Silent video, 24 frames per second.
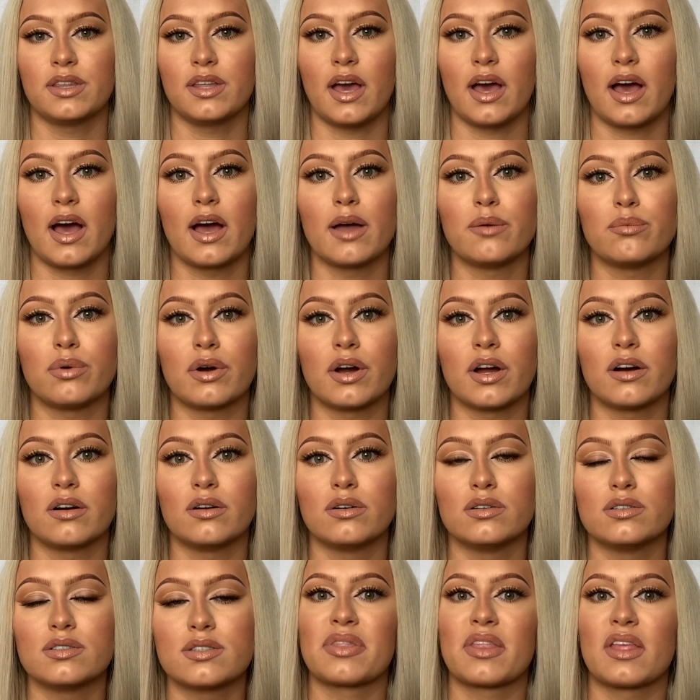your
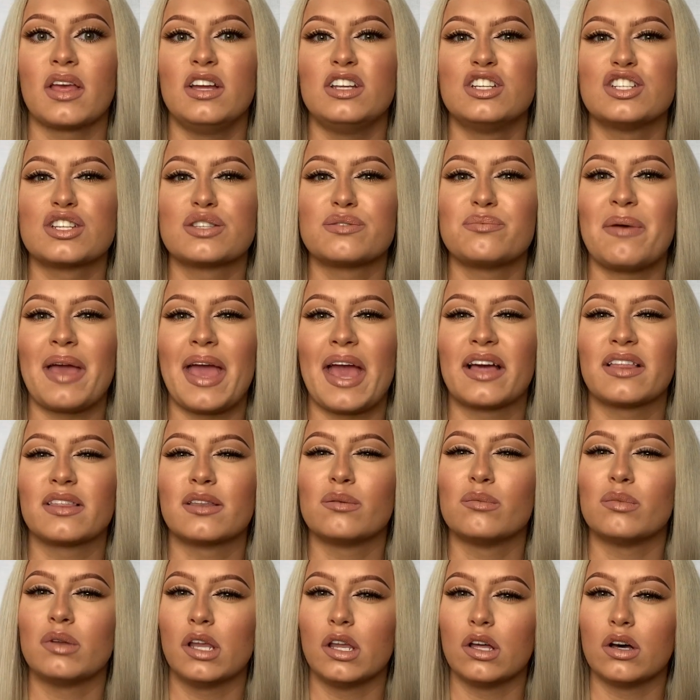eyebrows and just make
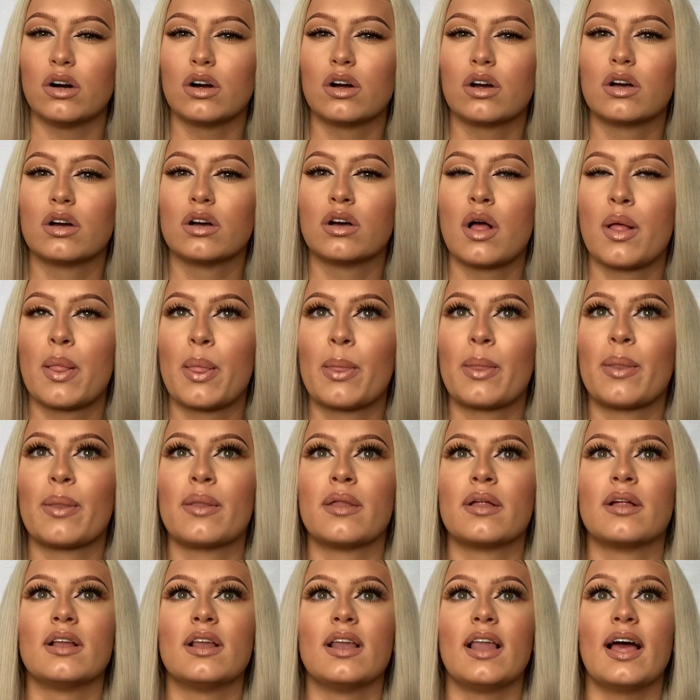them look
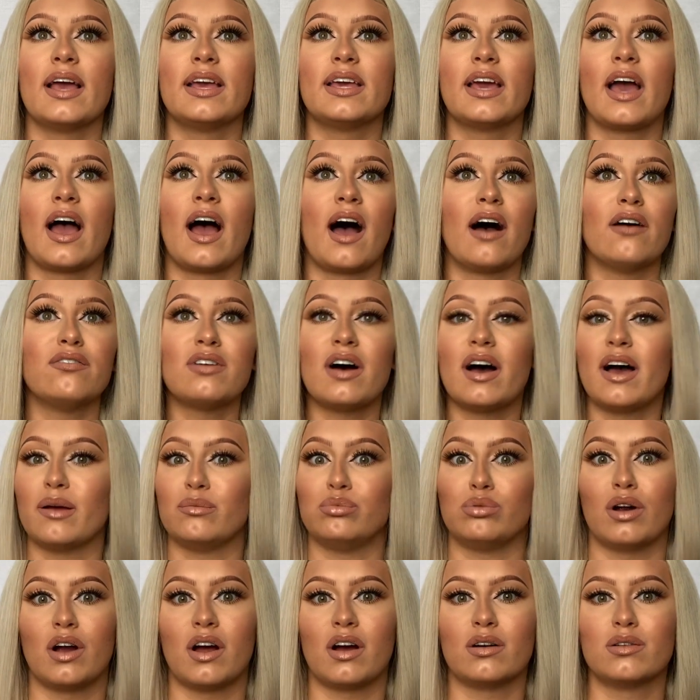like you have
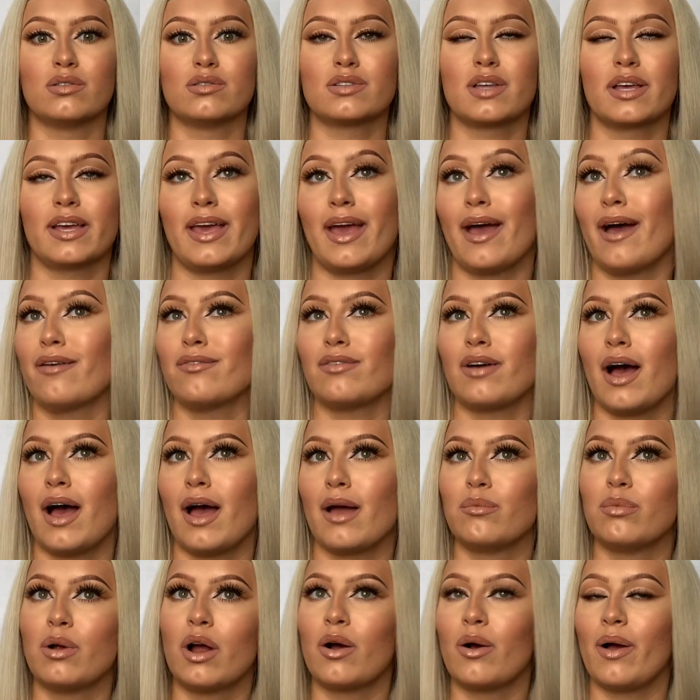eyebrows, like you have
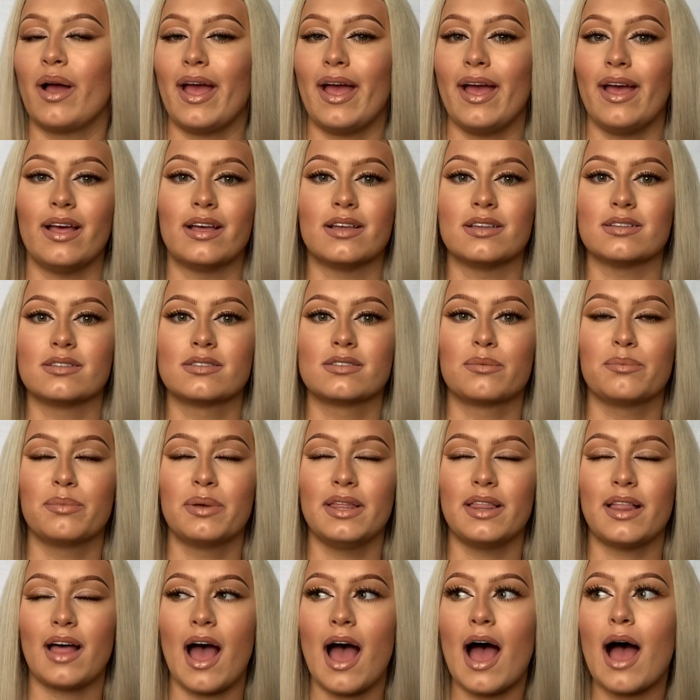eyebrow hairs. Be
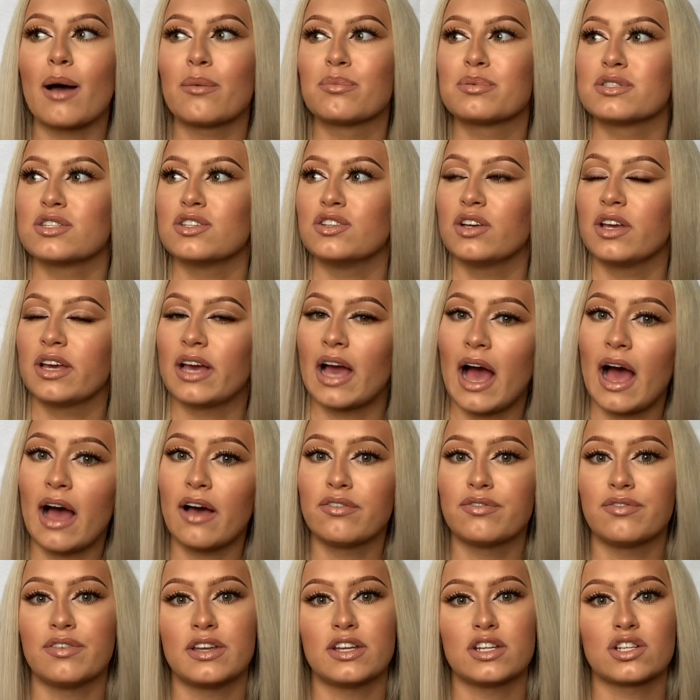that absolute
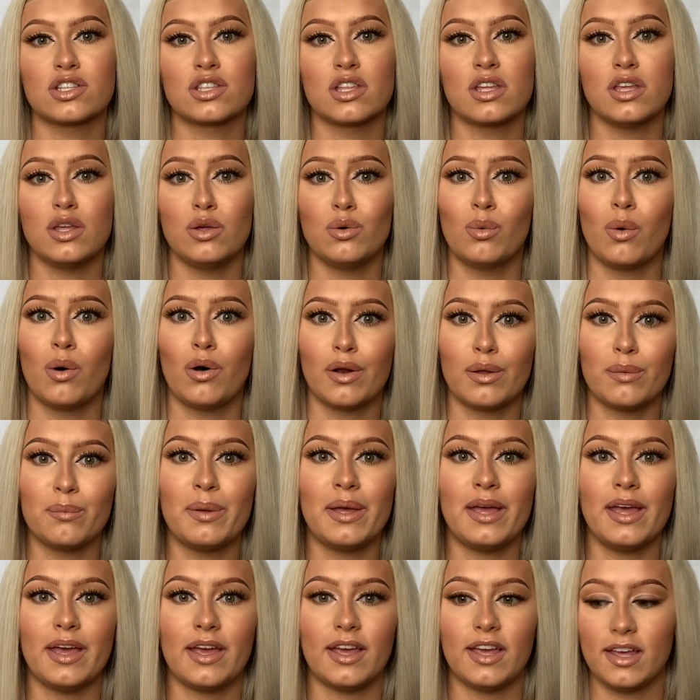catfish that you want to
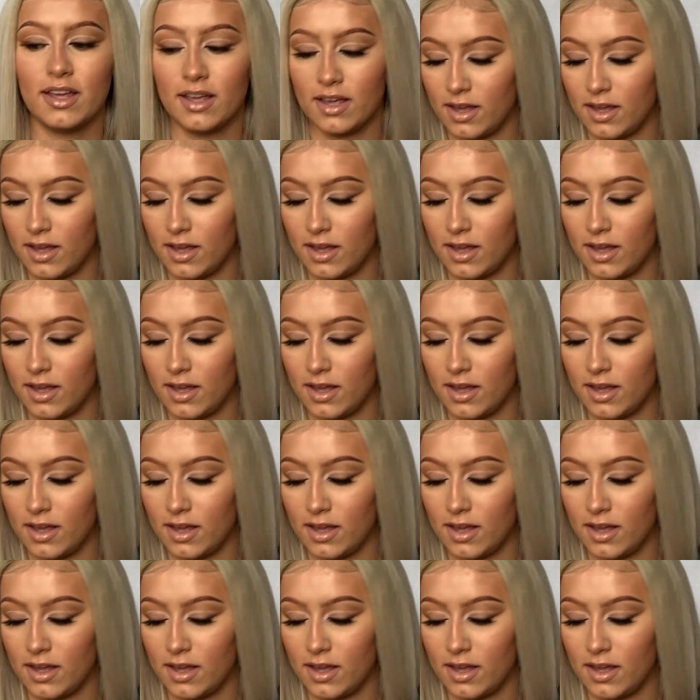be.